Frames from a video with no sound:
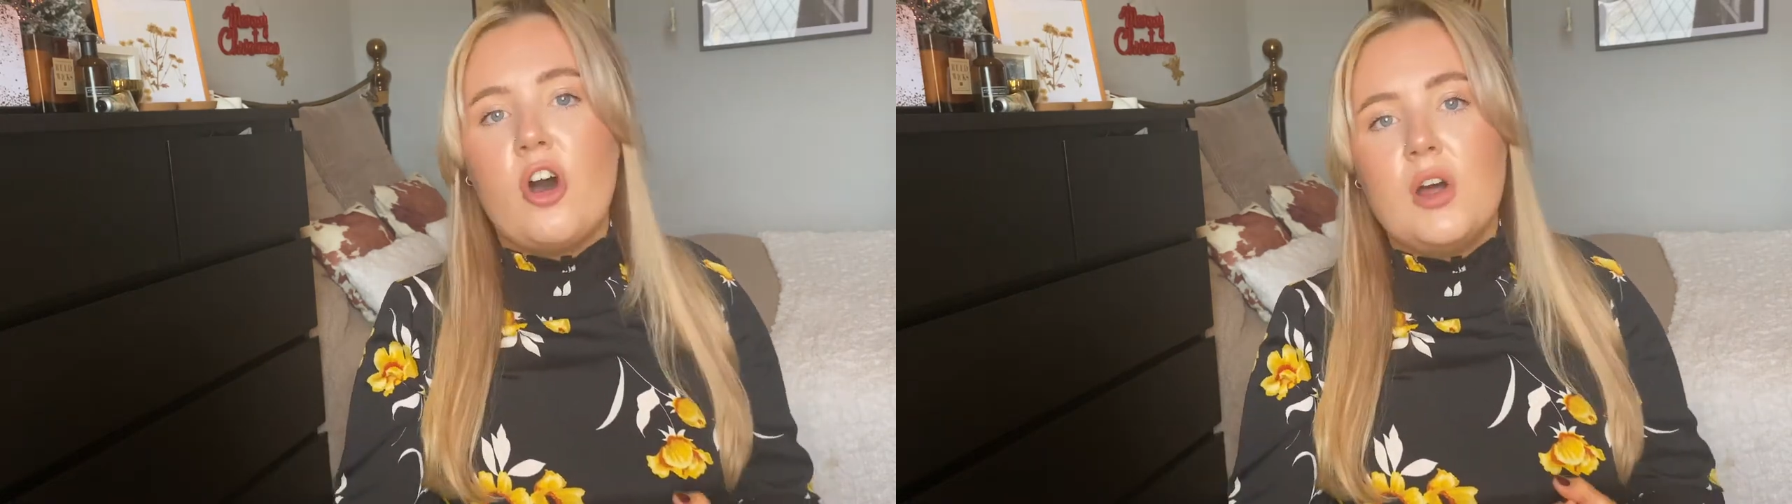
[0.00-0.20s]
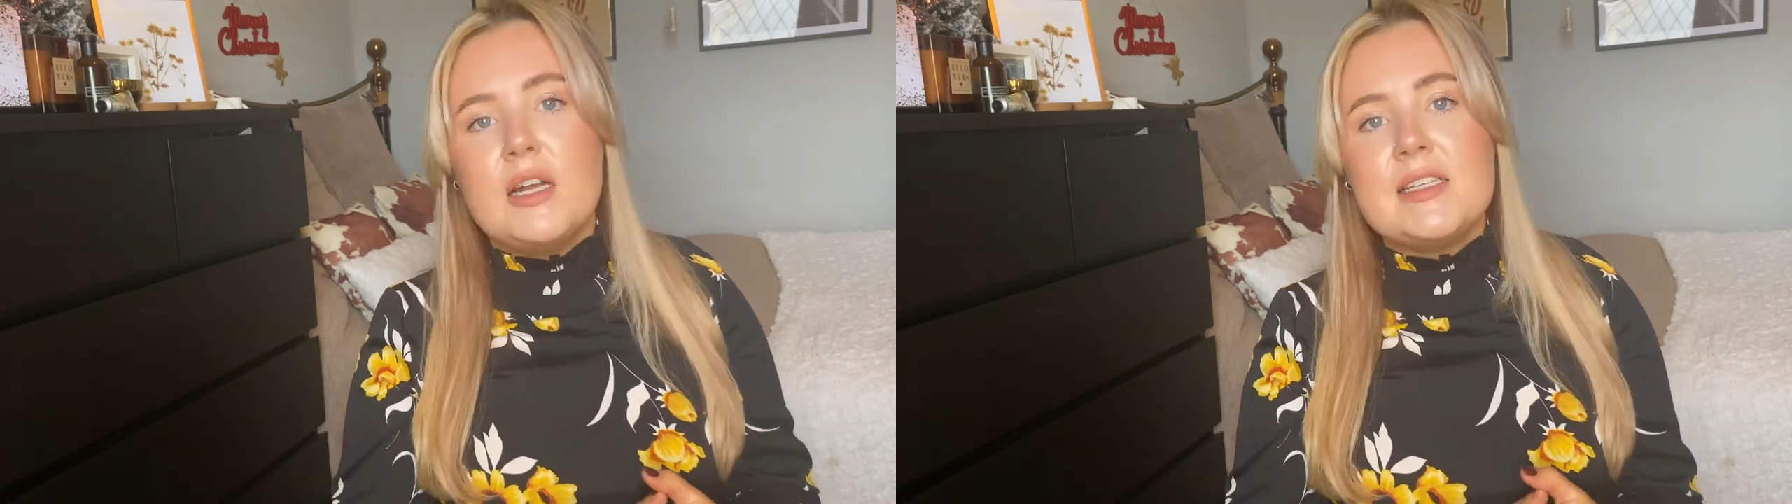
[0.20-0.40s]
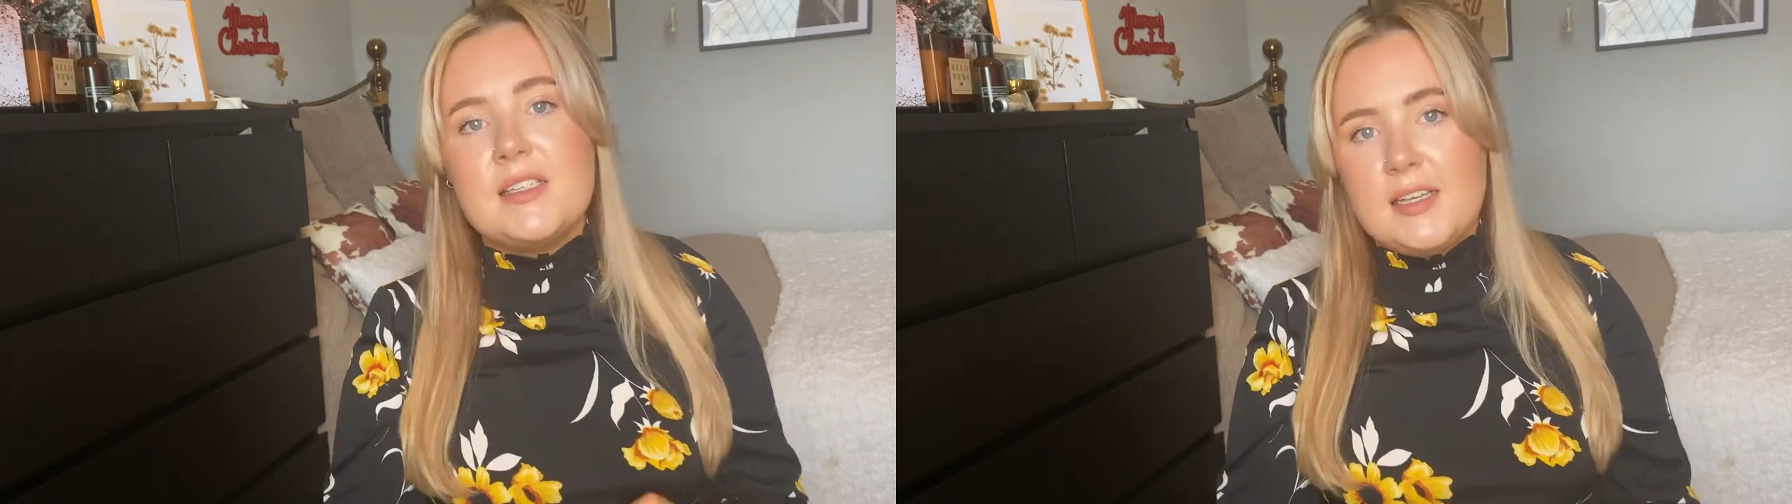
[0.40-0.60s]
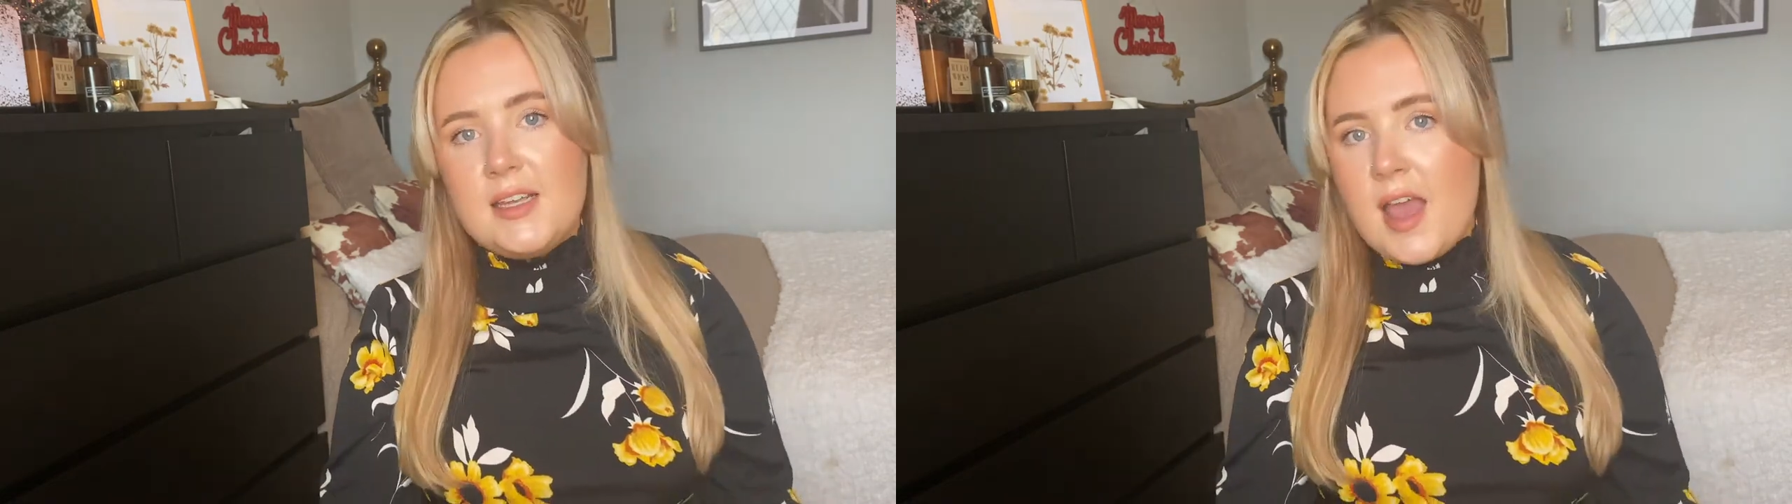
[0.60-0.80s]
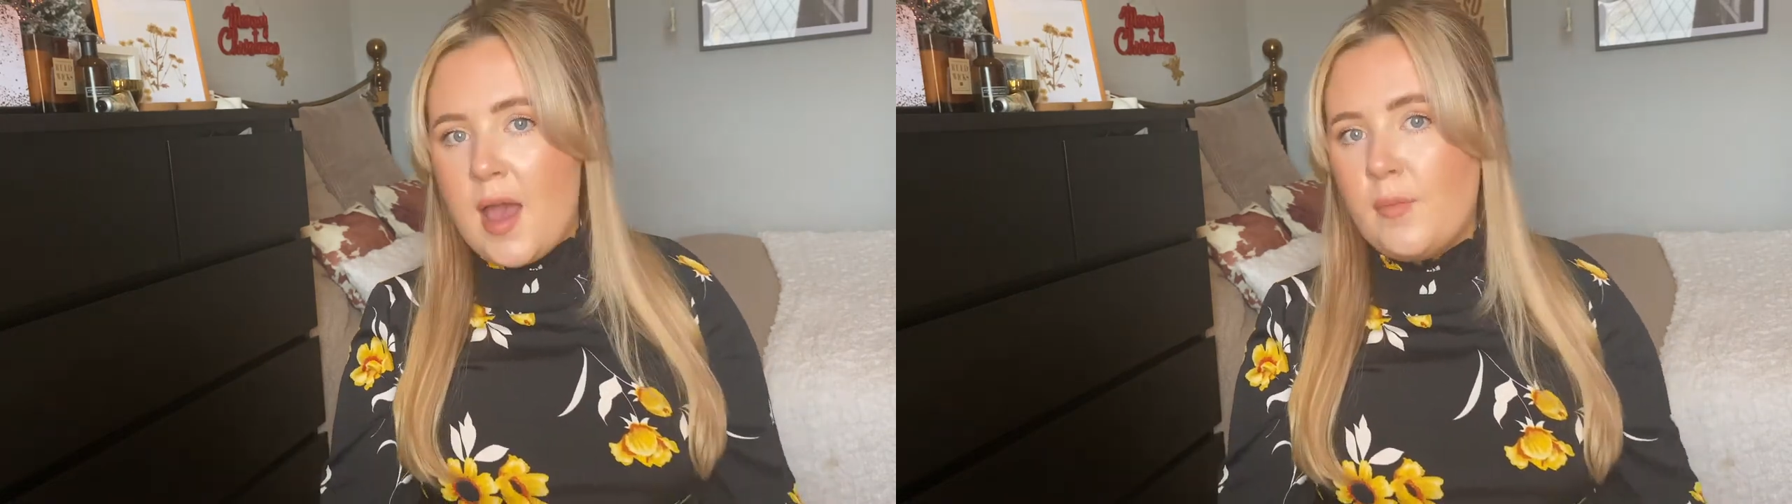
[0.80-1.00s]
on
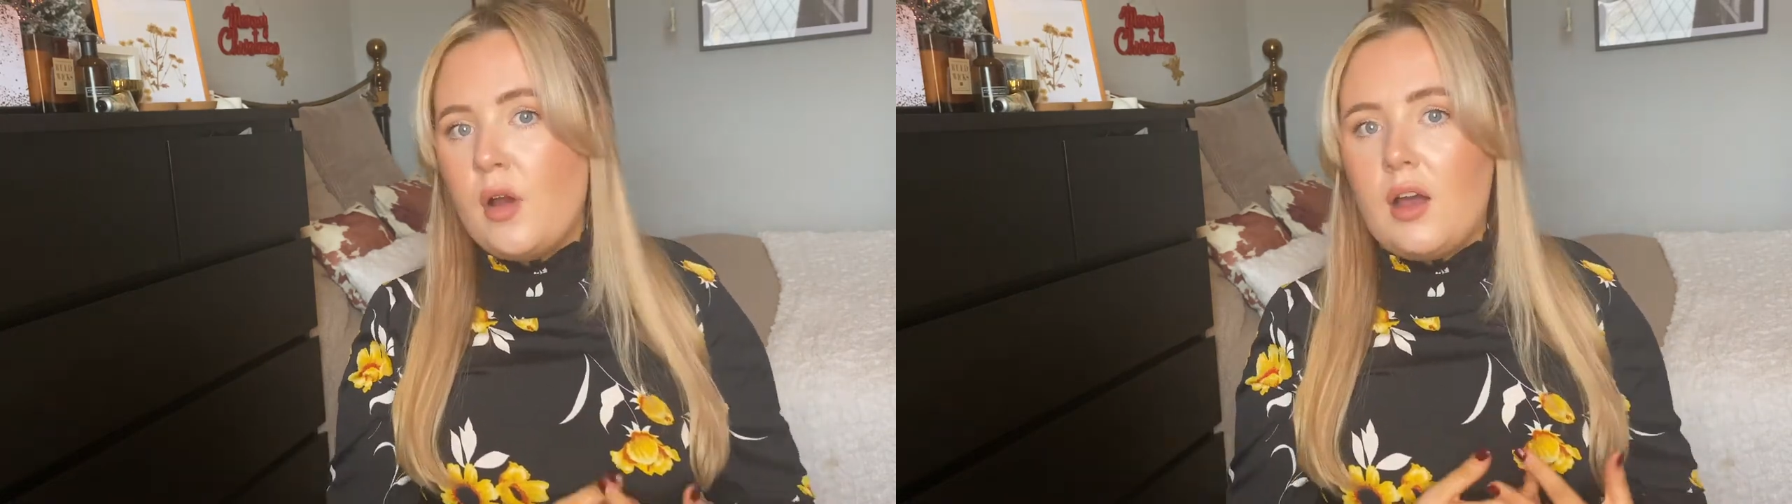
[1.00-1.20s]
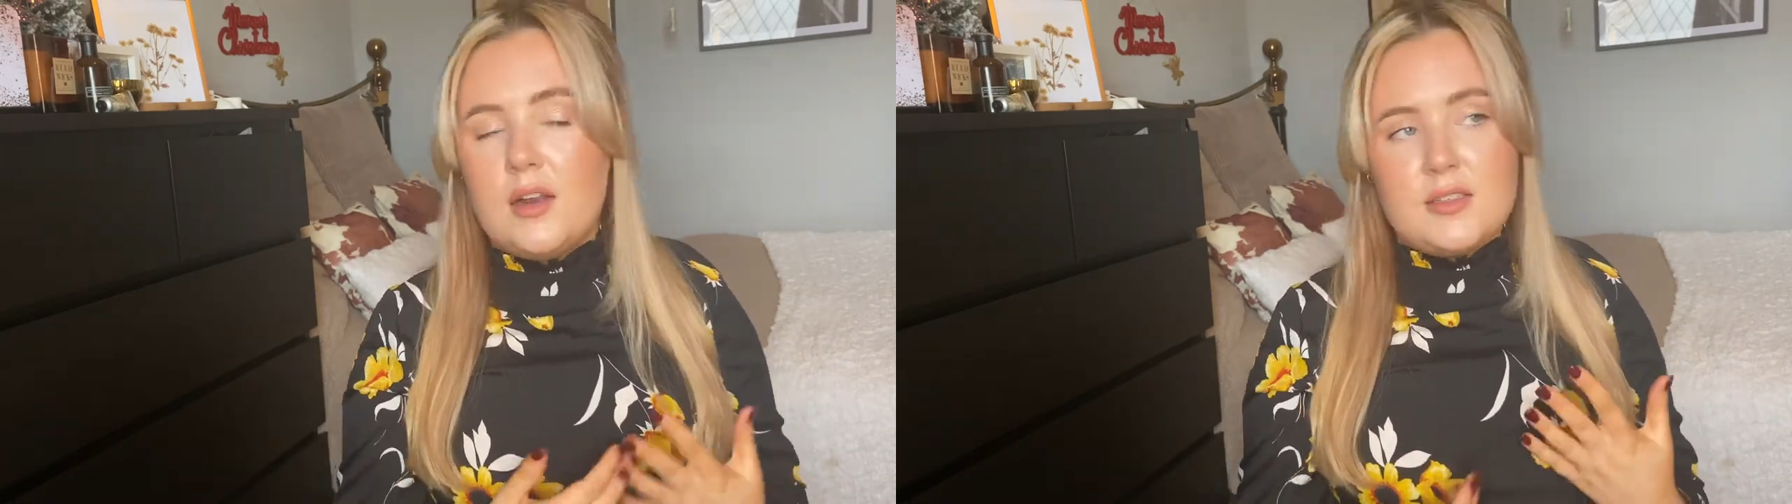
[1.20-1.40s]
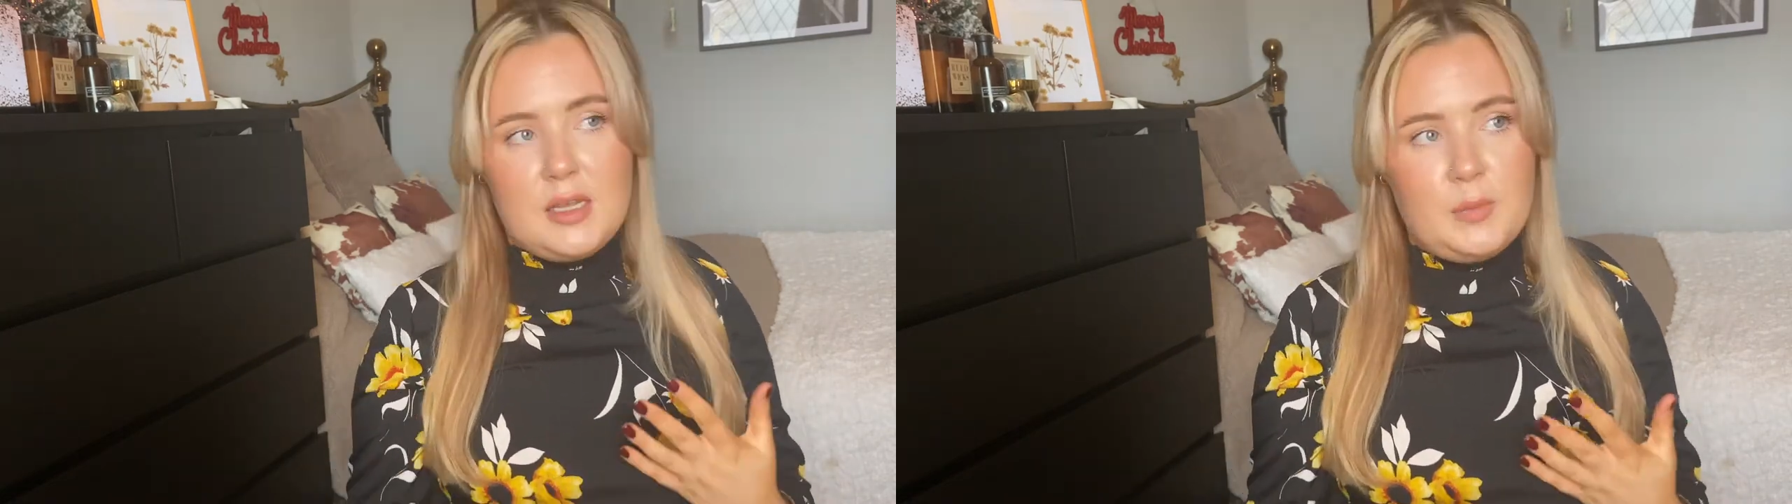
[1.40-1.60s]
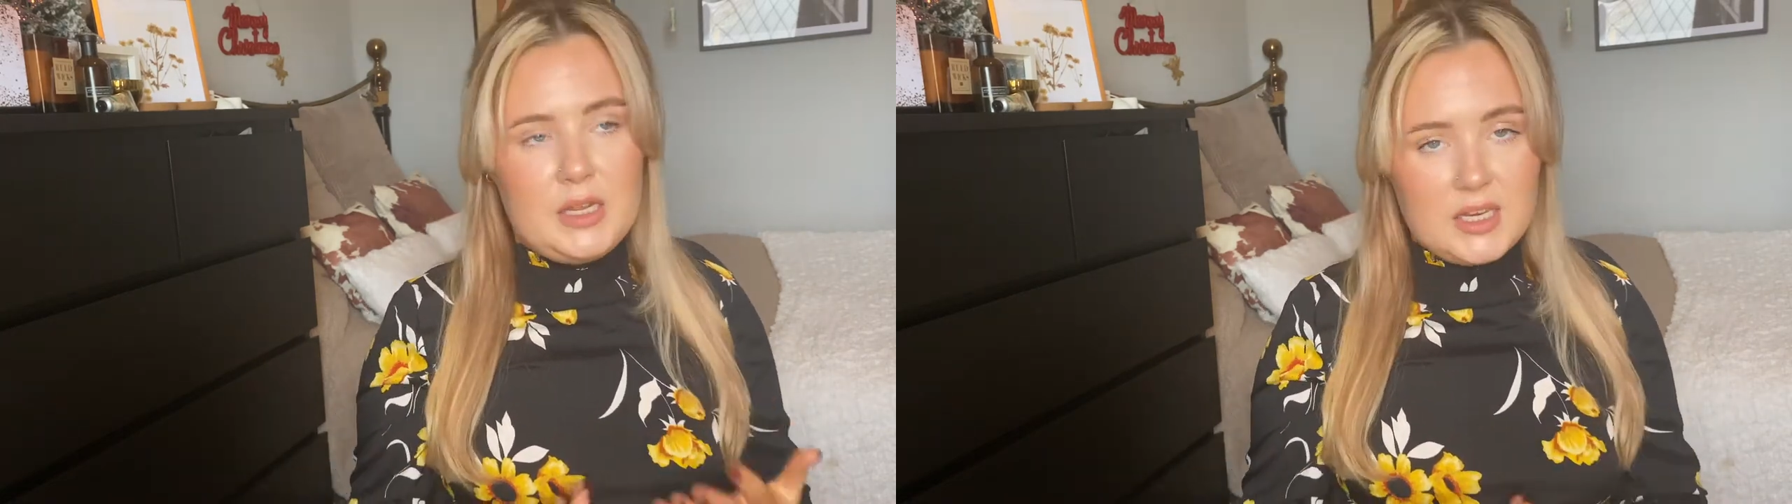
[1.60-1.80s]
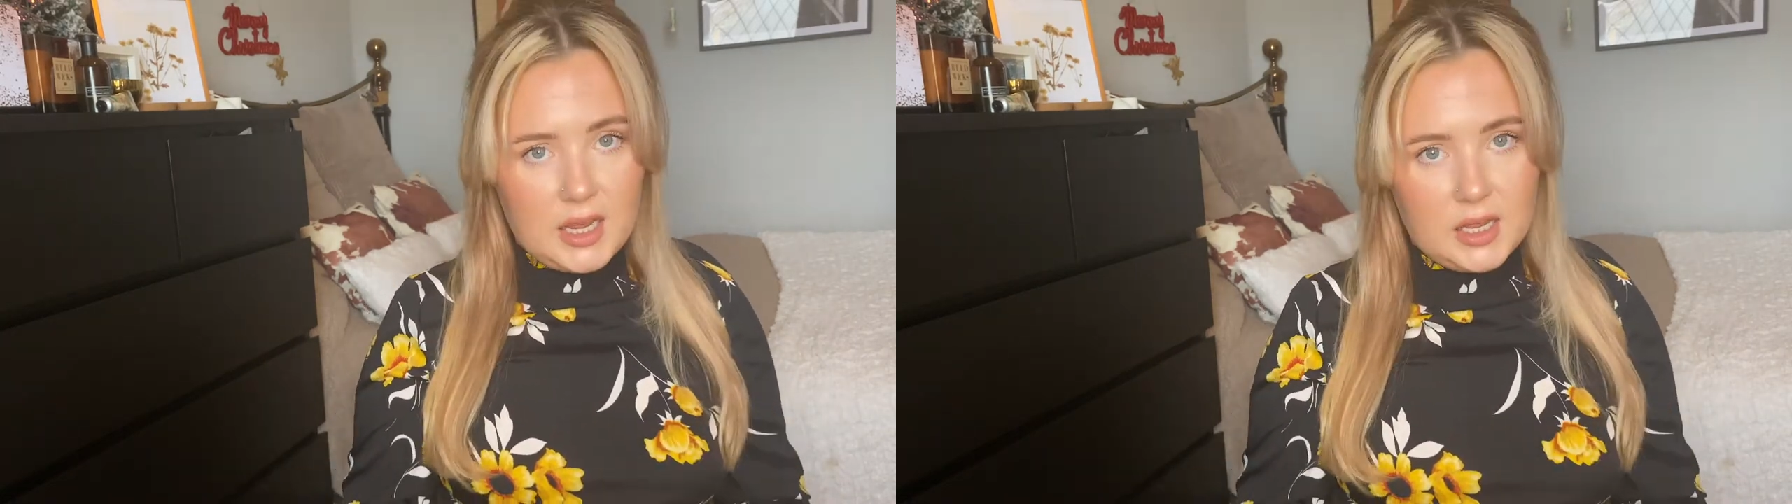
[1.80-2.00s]
CDM and
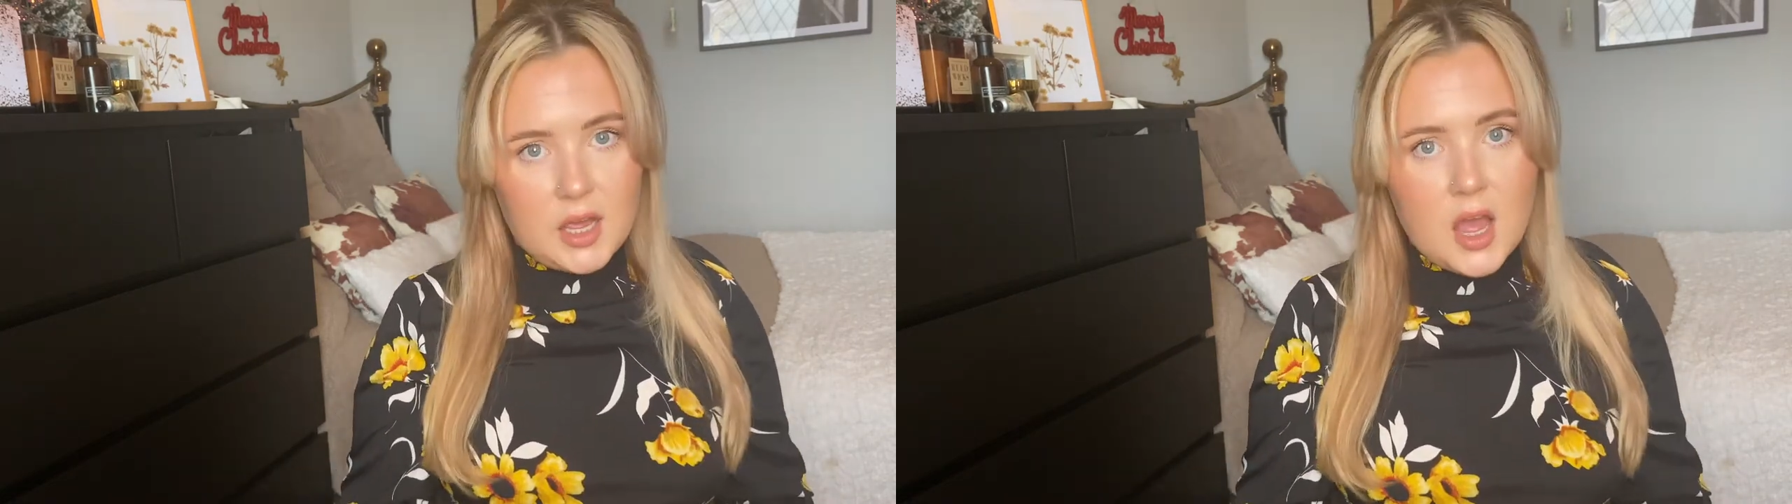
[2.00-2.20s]
CPD.